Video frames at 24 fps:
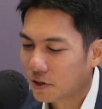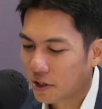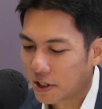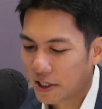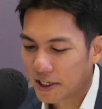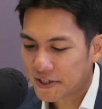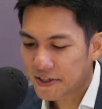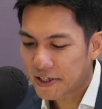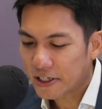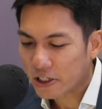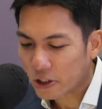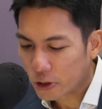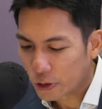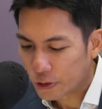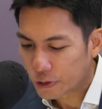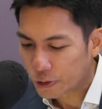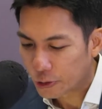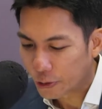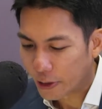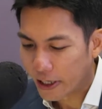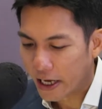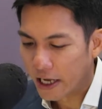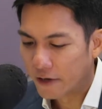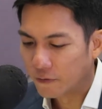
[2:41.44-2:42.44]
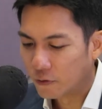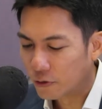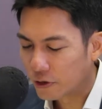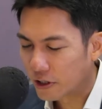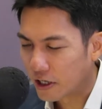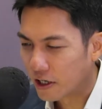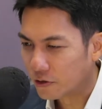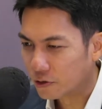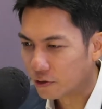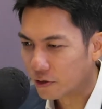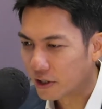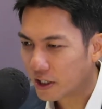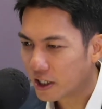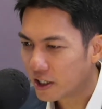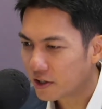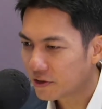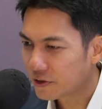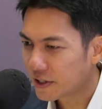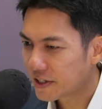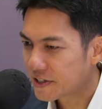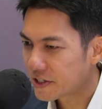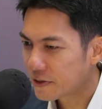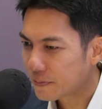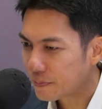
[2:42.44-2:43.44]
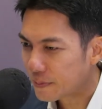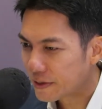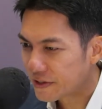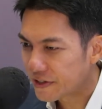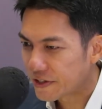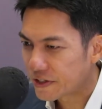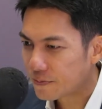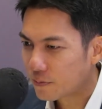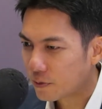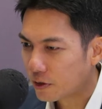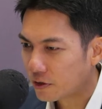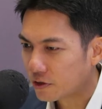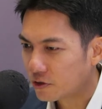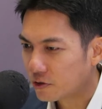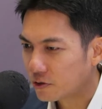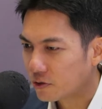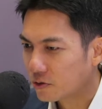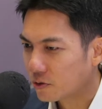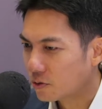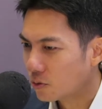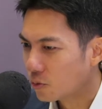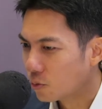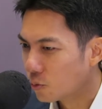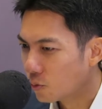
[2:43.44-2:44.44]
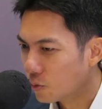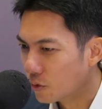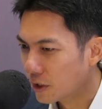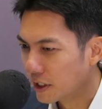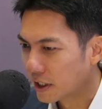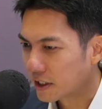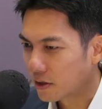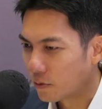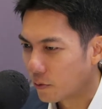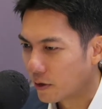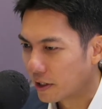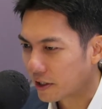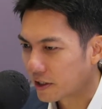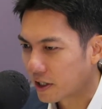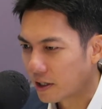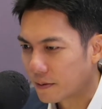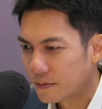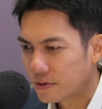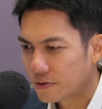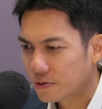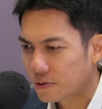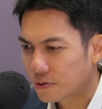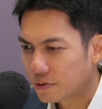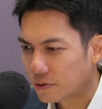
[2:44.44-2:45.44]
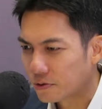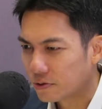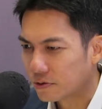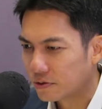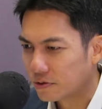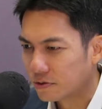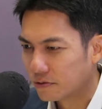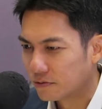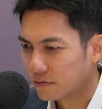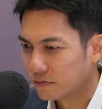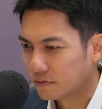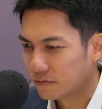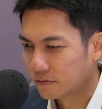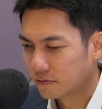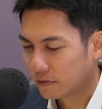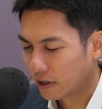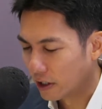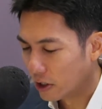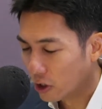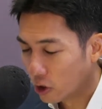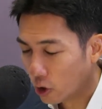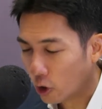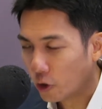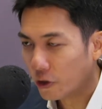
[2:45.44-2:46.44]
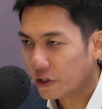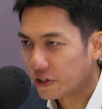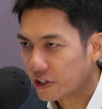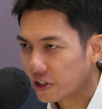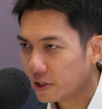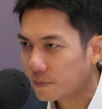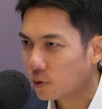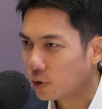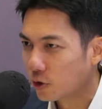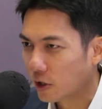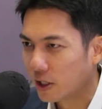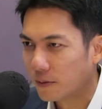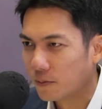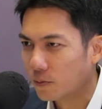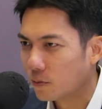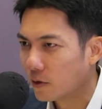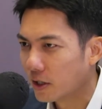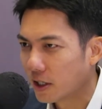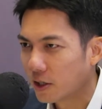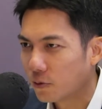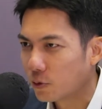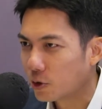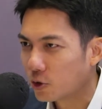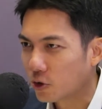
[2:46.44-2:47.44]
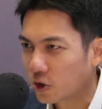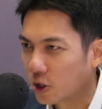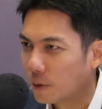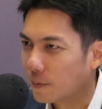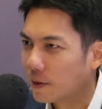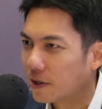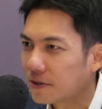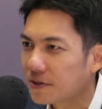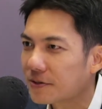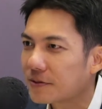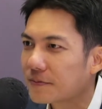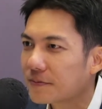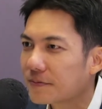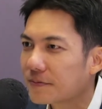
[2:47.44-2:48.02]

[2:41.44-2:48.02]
Okay, let's take a closer look at Advocado. How does a business model work when it comes to a loyalty program? What are we talking about?